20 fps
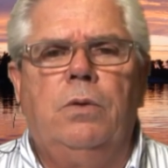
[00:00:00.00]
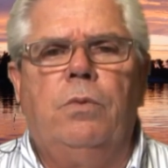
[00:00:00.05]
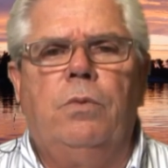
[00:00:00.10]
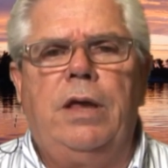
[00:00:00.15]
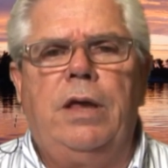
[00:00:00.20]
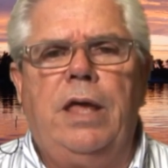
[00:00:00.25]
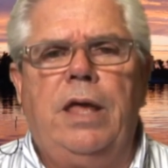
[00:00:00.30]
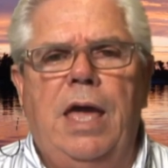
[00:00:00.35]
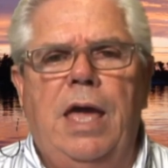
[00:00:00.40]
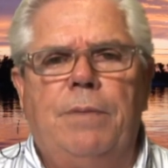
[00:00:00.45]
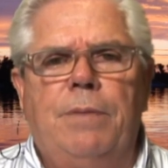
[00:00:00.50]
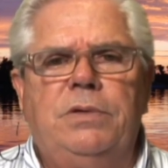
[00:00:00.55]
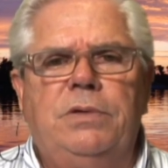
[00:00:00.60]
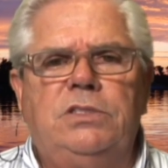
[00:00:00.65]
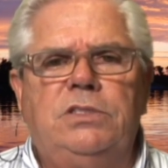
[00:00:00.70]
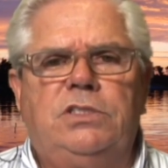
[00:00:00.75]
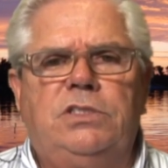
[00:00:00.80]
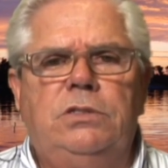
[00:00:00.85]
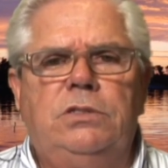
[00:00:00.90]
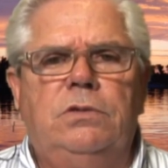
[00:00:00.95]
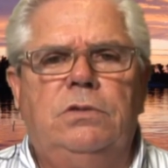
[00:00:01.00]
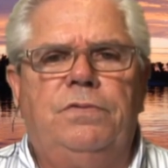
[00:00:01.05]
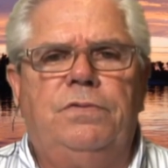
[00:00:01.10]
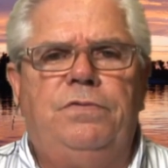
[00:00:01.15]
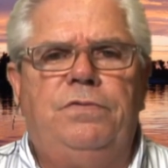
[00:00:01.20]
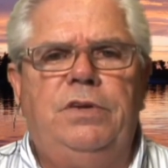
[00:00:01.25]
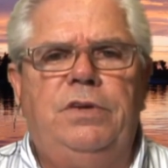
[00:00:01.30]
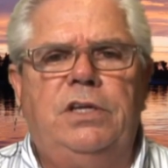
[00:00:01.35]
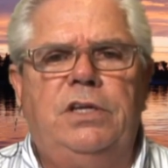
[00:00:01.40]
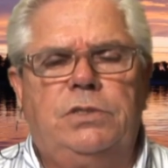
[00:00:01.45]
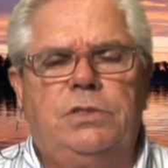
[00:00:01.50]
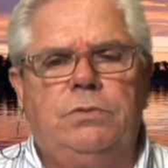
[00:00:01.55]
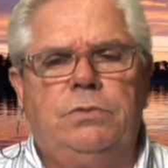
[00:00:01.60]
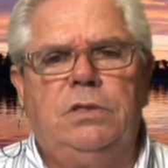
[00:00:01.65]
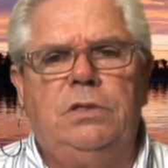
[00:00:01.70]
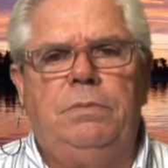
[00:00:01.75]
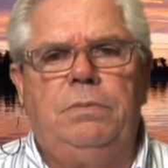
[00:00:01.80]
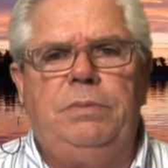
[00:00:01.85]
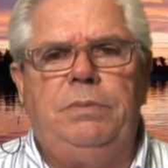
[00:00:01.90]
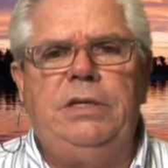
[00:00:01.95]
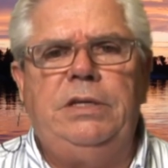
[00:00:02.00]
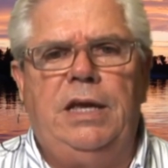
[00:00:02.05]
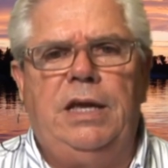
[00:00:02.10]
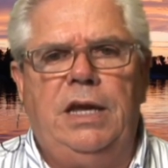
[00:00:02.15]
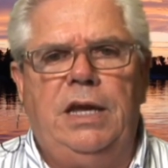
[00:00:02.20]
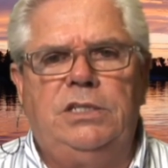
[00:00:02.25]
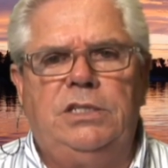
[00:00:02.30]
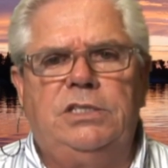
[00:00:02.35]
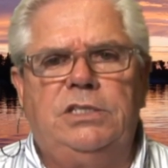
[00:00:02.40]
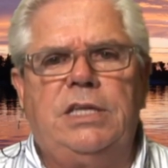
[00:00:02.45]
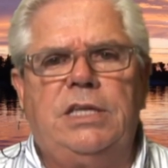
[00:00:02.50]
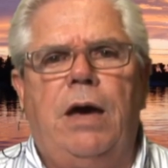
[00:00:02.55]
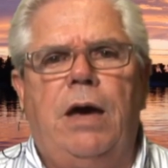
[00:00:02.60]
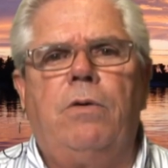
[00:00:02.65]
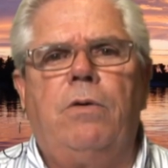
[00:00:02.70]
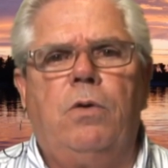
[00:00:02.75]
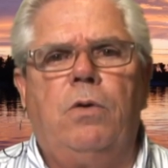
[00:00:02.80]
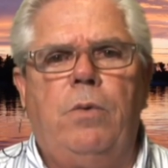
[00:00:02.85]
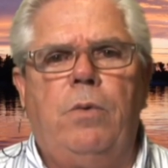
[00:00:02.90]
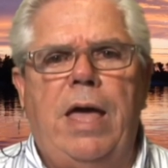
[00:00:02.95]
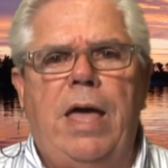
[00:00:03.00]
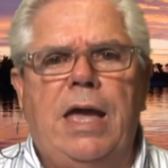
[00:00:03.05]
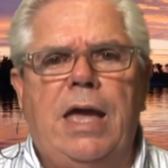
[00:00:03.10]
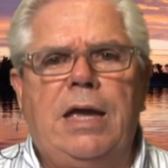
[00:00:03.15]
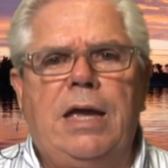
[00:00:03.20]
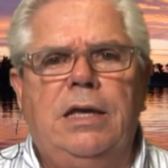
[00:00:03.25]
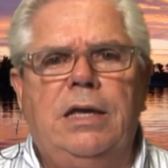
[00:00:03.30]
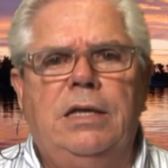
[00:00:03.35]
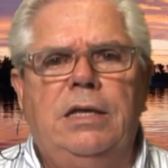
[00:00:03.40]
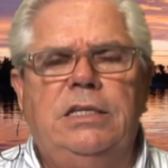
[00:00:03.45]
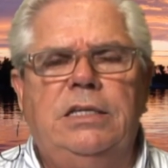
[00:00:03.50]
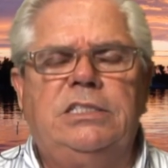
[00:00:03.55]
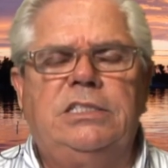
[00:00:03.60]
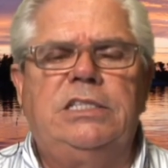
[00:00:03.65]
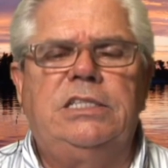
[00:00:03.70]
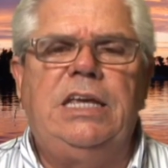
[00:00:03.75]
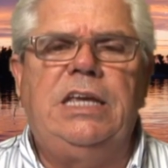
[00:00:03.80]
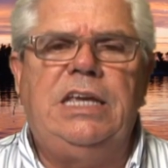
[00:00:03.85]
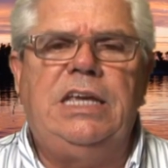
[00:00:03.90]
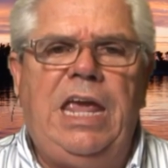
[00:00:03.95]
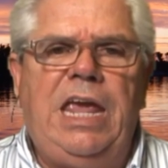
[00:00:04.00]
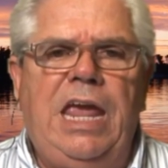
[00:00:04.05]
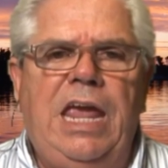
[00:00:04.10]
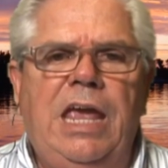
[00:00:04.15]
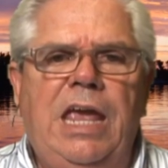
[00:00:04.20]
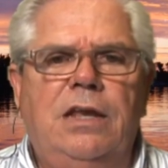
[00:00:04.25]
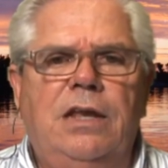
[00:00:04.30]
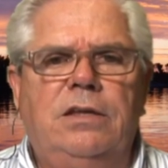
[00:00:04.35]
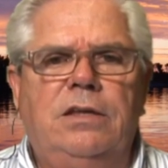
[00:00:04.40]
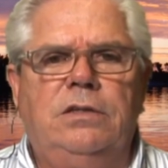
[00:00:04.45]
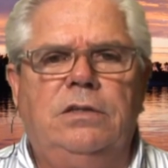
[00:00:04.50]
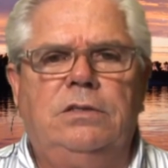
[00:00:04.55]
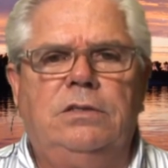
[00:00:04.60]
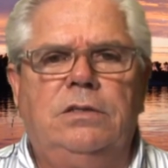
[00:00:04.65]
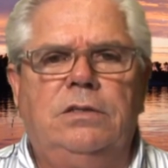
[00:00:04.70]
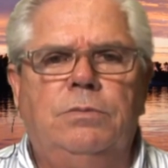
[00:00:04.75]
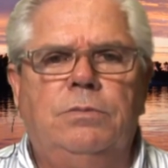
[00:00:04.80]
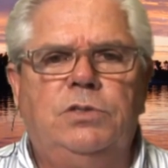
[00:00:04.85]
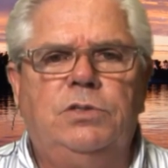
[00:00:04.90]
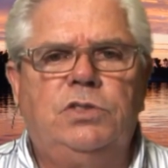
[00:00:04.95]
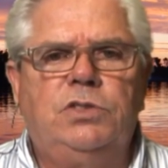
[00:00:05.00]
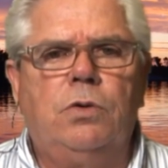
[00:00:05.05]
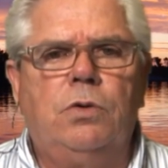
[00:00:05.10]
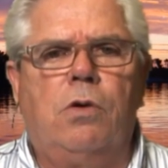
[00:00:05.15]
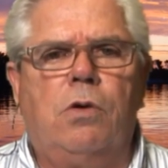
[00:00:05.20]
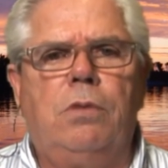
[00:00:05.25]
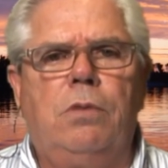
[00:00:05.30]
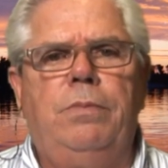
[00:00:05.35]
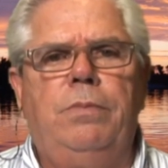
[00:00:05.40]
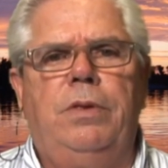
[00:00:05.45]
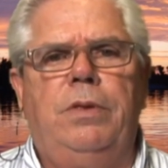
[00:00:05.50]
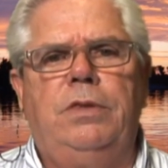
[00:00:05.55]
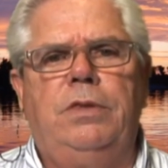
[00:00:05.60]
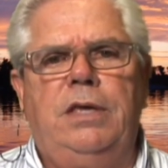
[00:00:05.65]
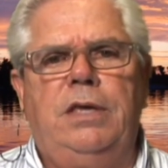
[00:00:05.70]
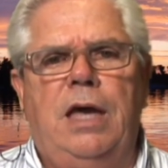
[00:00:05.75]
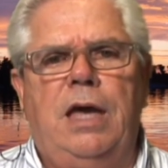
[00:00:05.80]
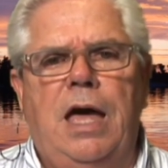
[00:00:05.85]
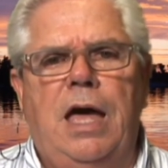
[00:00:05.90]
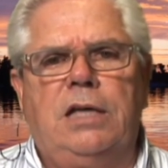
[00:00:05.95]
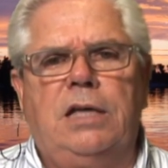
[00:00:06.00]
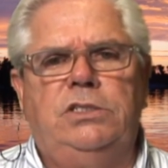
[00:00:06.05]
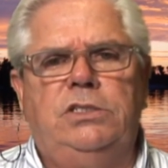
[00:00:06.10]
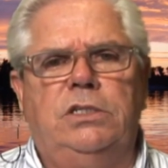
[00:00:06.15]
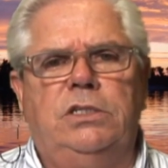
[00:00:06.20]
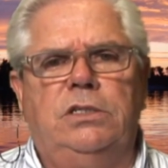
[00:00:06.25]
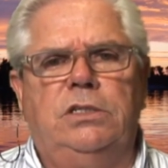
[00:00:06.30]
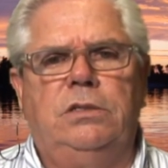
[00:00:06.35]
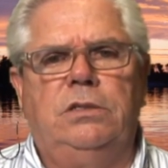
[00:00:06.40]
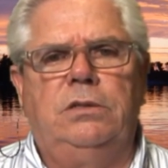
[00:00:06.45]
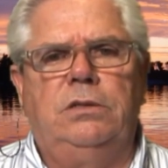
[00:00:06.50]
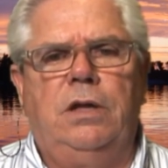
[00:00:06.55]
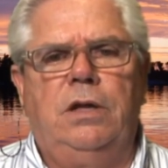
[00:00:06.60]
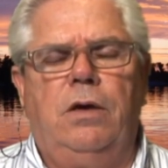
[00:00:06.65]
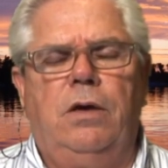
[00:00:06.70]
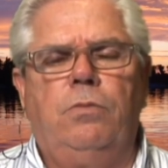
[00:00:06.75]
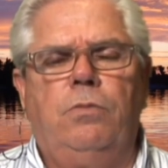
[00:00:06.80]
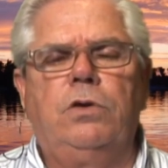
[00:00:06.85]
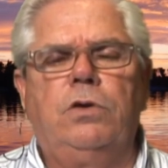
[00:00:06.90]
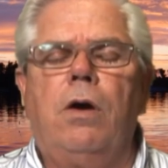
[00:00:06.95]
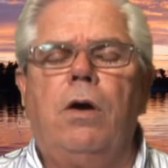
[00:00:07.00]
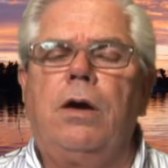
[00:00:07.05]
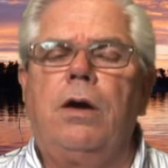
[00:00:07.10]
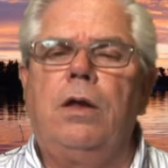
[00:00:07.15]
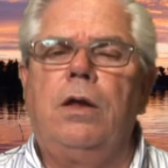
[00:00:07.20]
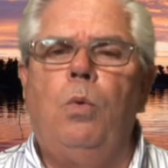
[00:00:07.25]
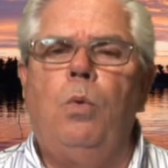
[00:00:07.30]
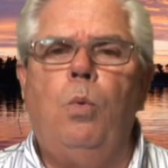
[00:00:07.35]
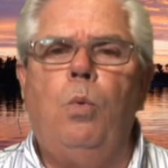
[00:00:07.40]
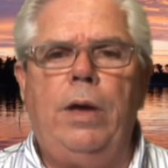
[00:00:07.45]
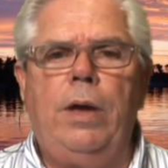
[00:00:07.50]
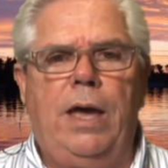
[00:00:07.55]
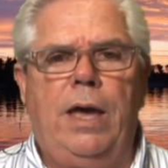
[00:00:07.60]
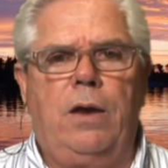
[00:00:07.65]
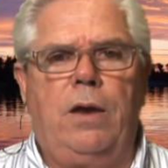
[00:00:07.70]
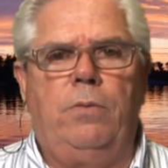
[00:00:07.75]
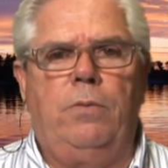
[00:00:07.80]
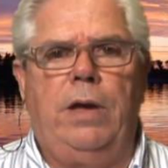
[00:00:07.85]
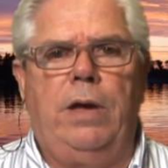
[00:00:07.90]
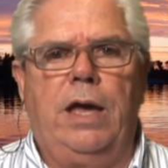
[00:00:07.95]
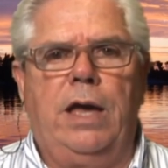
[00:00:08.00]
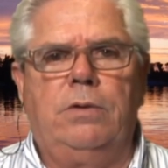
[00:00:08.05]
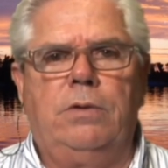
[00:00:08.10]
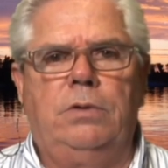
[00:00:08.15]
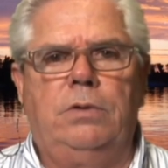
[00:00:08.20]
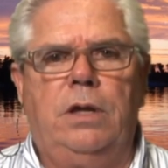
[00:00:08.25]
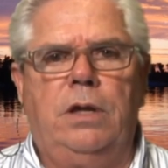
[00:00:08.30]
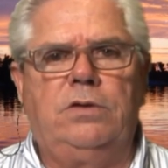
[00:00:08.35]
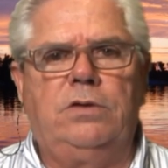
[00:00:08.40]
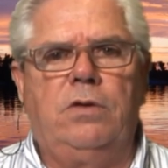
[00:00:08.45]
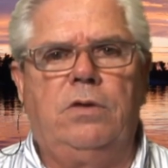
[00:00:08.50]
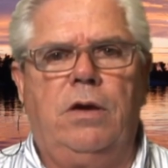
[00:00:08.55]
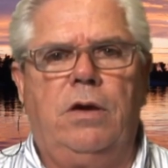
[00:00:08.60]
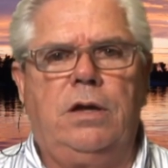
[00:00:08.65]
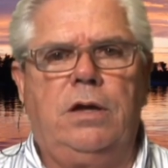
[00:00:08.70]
What happens to a fish when the pH is out of whack is they can't absorb the oxygen. Now, we're talking way out of whack. We're not